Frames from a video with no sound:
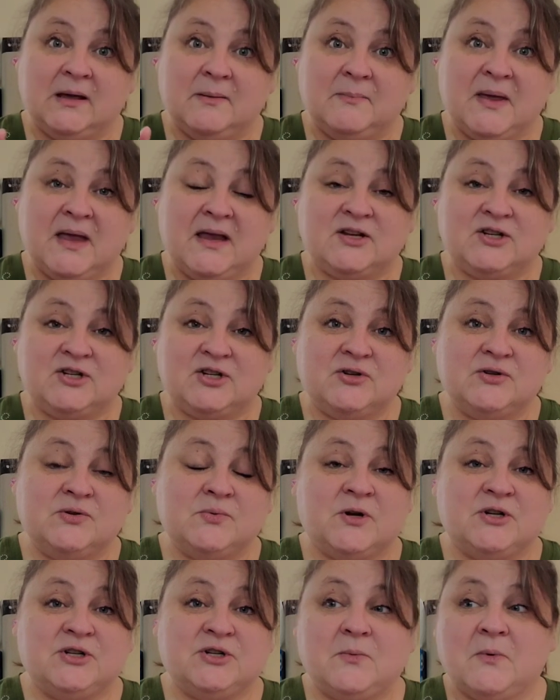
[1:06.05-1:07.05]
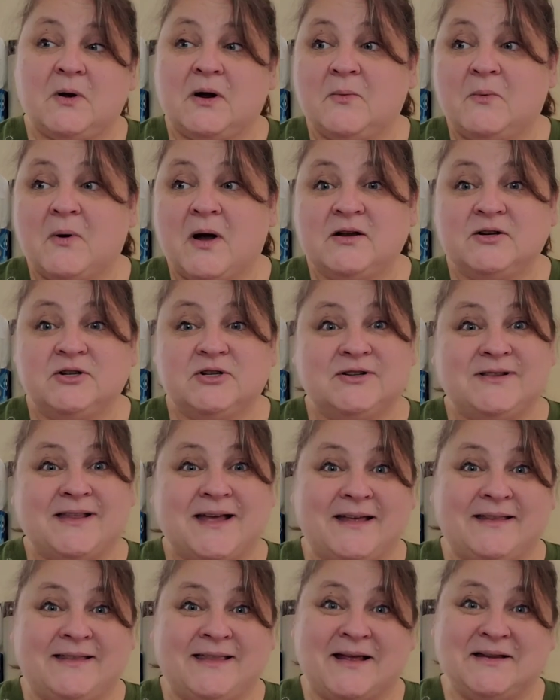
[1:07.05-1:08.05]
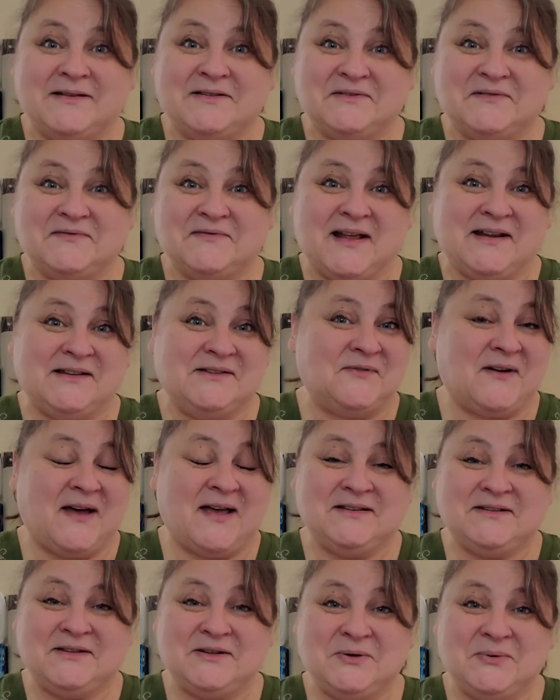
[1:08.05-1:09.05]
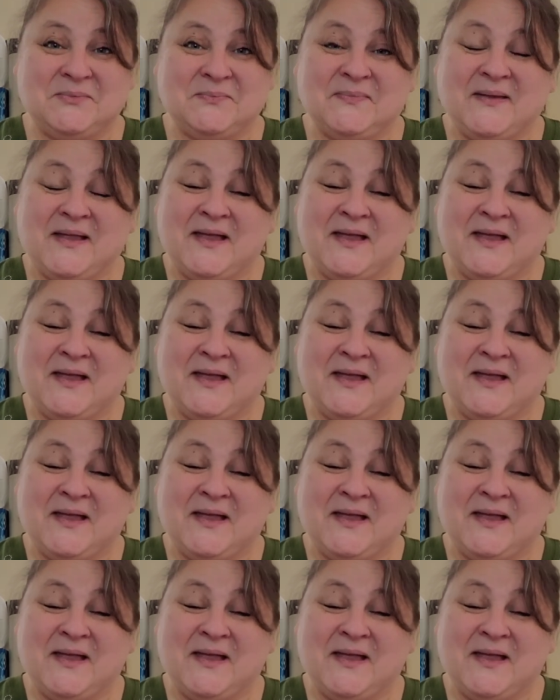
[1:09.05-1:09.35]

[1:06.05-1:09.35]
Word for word: pick and choose what you want to watch, that that's that's fine too.